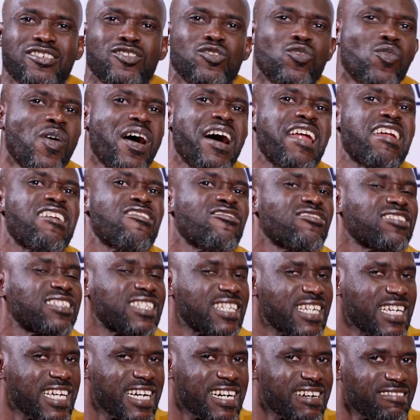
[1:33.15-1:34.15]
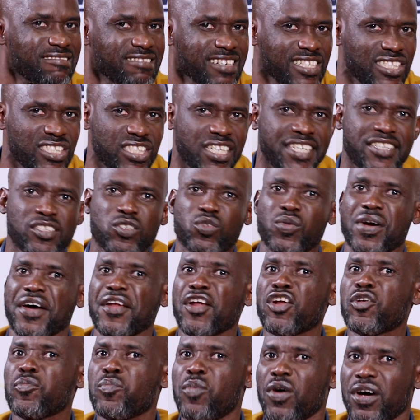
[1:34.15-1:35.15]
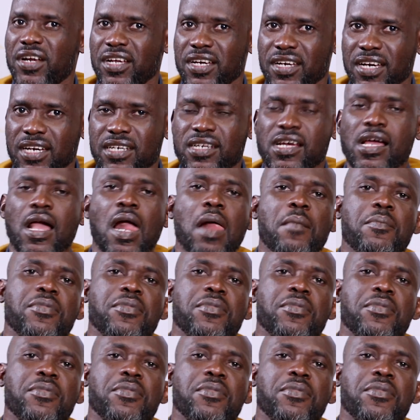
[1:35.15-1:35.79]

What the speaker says: you are not a Christian, you are not born again.